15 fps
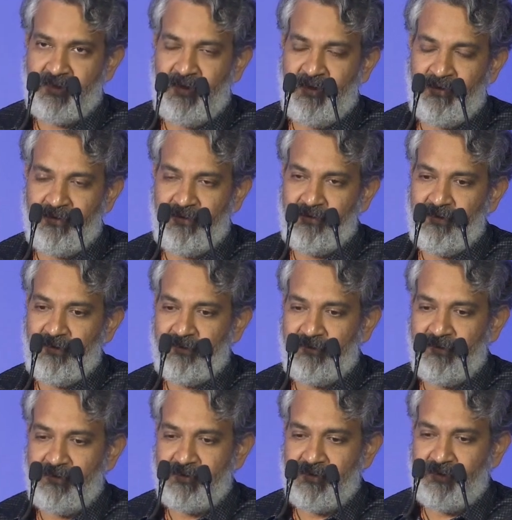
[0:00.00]
RRR,
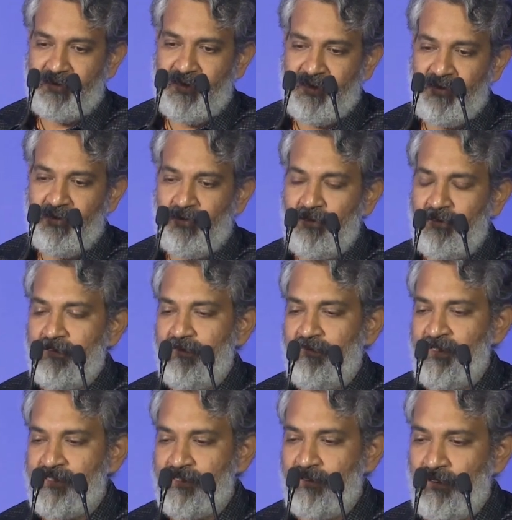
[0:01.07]
there is a dialogue
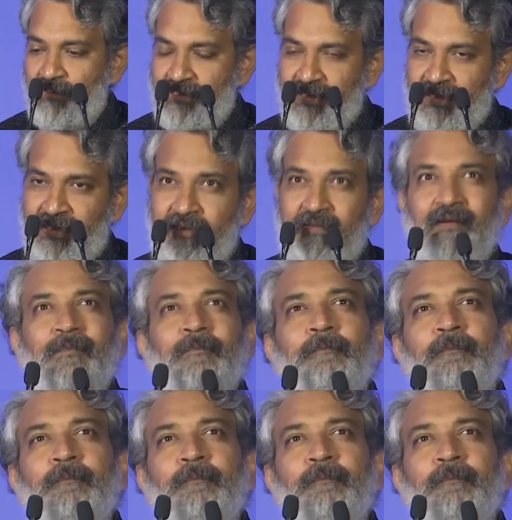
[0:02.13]
which goes like,